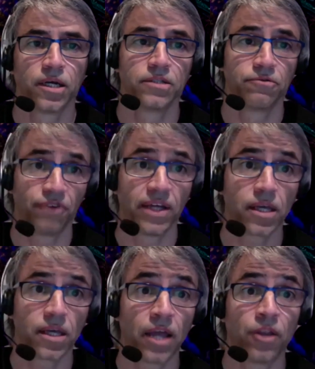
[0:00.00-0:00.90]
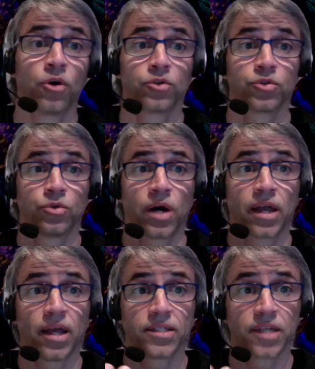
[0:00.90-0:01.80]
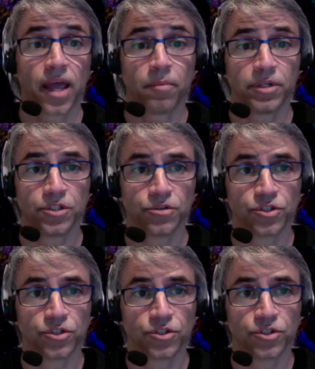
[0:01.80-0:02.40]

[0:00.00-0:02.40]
dephasing and also against amplitude.